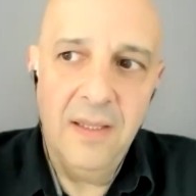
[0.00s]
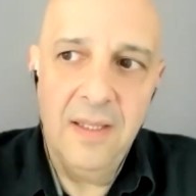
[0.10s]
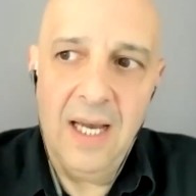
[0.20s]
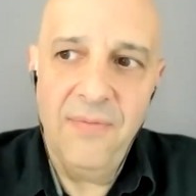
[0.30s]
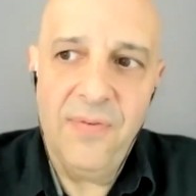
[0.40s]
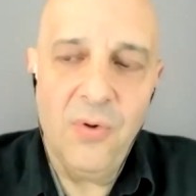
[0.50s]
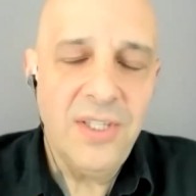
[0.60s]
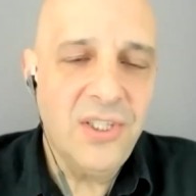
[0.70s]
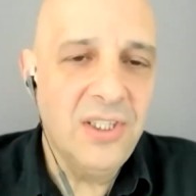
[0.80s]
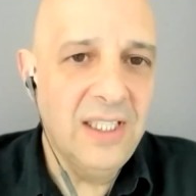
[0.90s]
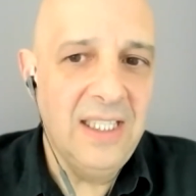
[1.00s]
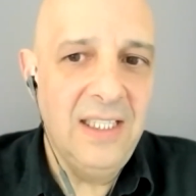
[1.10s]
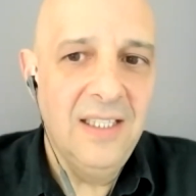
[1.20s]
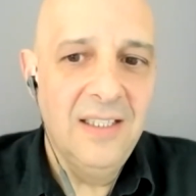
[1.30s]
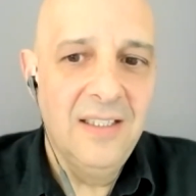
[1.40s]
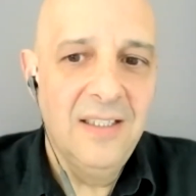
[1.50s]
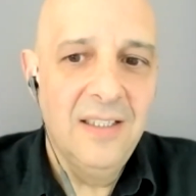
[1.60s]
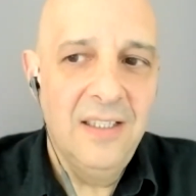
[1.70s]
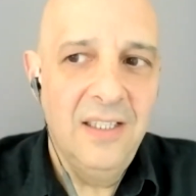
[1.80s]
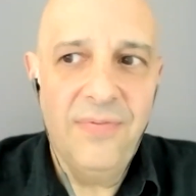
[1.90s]
unfortunately,
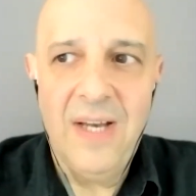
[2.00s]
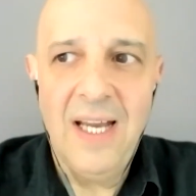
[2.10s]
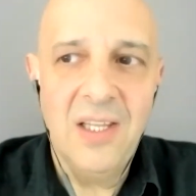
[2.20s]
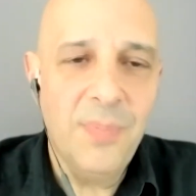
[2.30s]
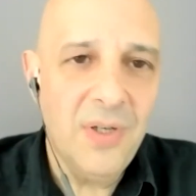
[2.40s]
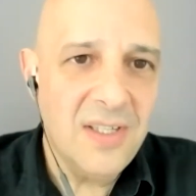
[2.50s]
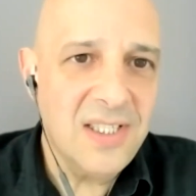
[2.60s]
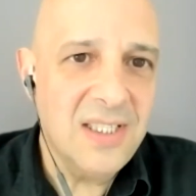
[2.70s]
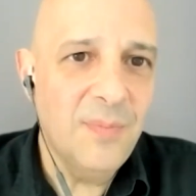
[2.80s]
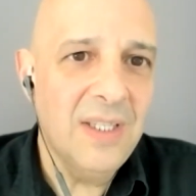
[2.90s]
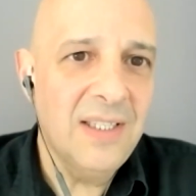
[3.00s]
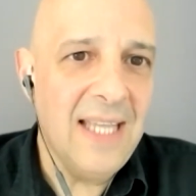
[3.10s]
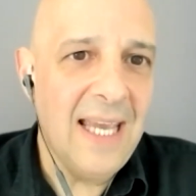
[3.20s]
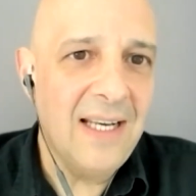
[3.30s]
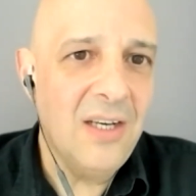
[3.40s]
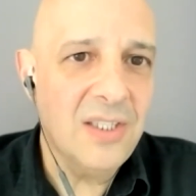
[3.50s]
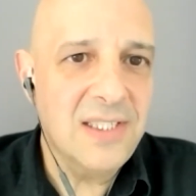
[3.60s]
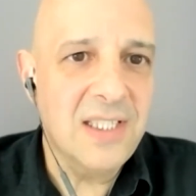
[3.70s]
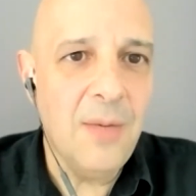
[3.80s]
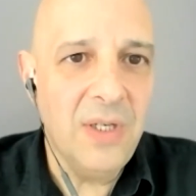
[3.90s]
you fire the person, but that hurts
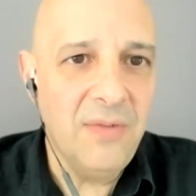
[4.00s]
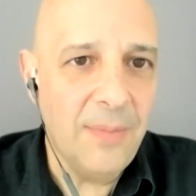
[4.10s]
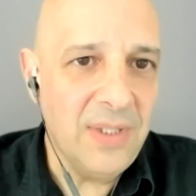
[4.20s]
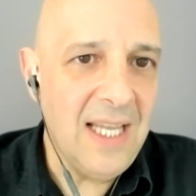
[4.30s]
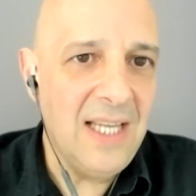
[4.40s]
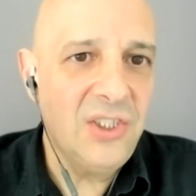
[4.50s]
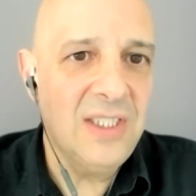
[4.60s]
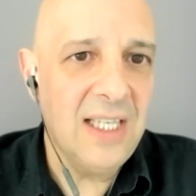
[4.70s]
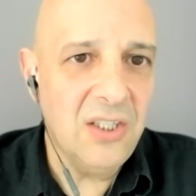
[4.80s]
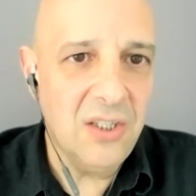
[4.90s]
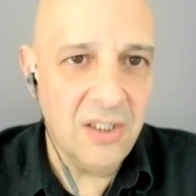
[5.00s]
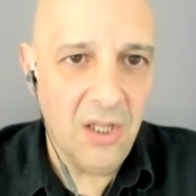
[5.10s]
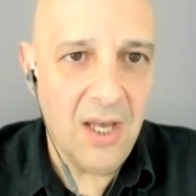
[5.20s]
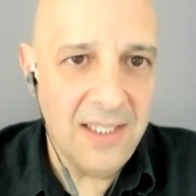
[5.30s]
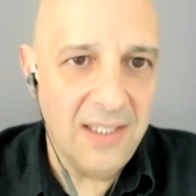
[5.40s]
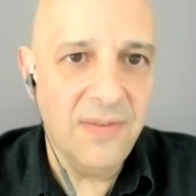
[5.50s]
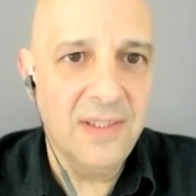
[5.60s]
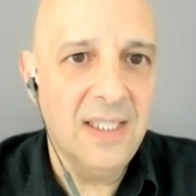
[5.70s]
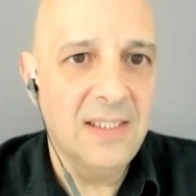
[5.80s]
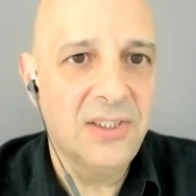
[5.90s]
the company reputation. That can hurt a lot of
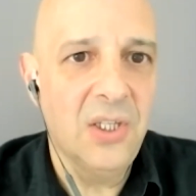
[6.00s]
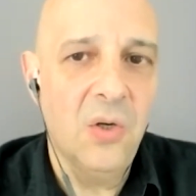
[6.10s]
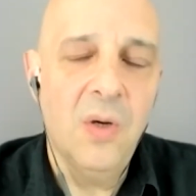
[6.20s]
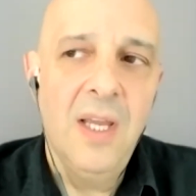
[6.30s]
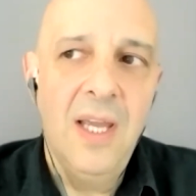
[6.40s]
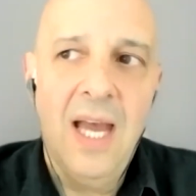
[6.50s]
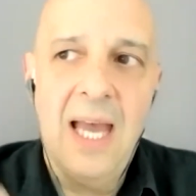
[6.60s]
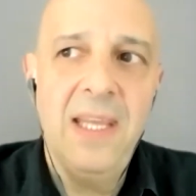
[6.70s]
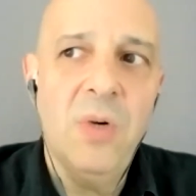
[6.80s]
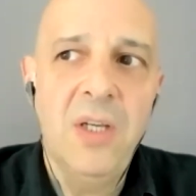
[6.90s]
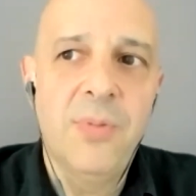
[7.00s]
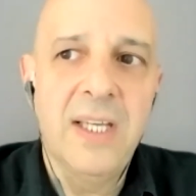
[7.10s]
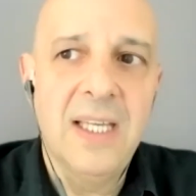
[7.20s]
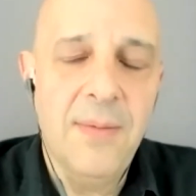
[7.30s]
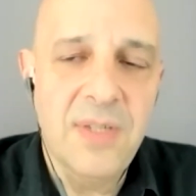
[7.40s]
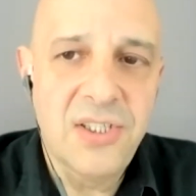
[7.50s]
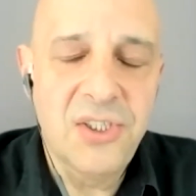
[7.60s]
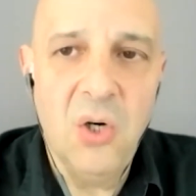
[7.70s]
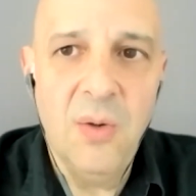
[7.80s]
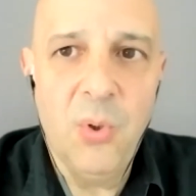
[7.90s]
different things. So I think what you're bringing up is
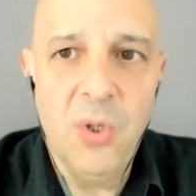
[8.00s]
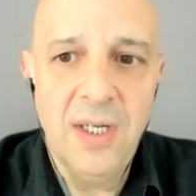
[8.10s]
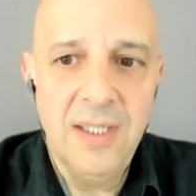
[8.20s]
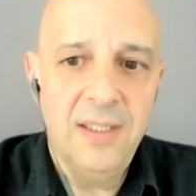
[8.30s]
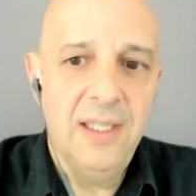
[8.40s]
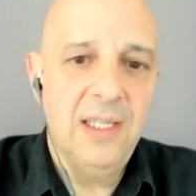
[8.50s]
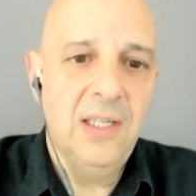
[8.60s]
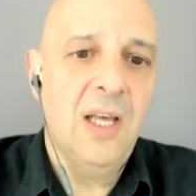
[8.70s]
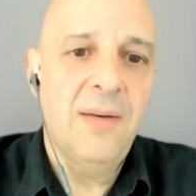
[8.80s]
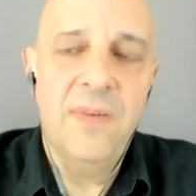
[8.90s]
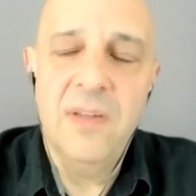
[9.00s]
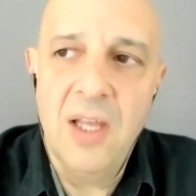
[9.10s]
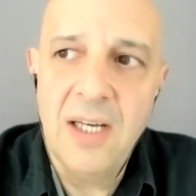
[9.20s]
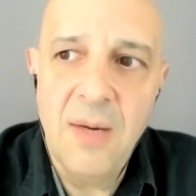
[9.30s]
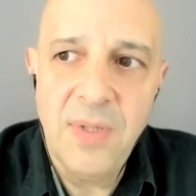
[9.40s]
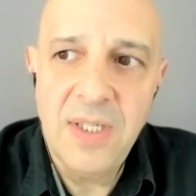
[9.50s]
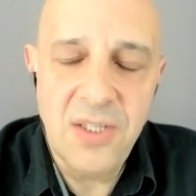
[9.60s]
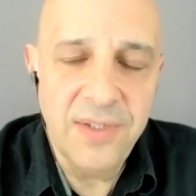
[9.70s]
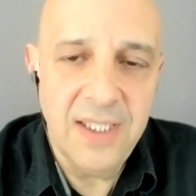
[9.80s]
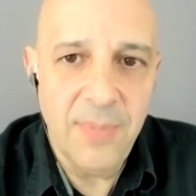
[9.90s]
so important. And a lot of companies
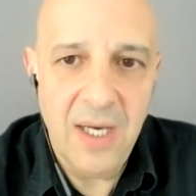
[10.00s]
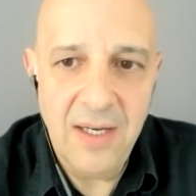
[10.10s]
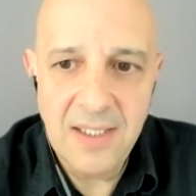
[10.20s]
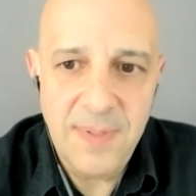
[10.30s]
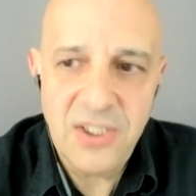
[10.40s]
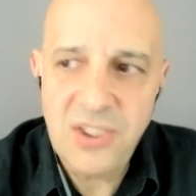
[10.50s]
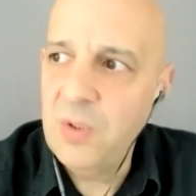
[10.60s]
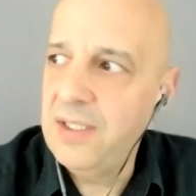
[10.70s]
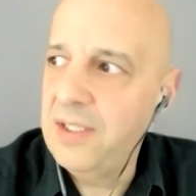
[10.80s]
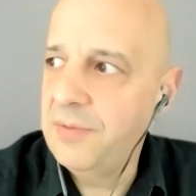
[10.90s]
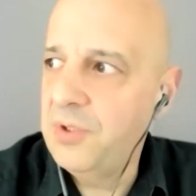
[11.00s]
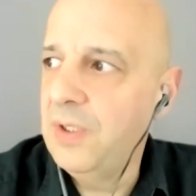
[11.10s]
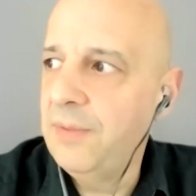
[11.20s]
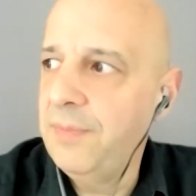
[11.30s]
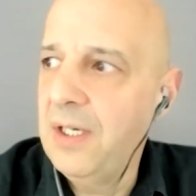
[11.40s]
don't think about it, especially when they're doing,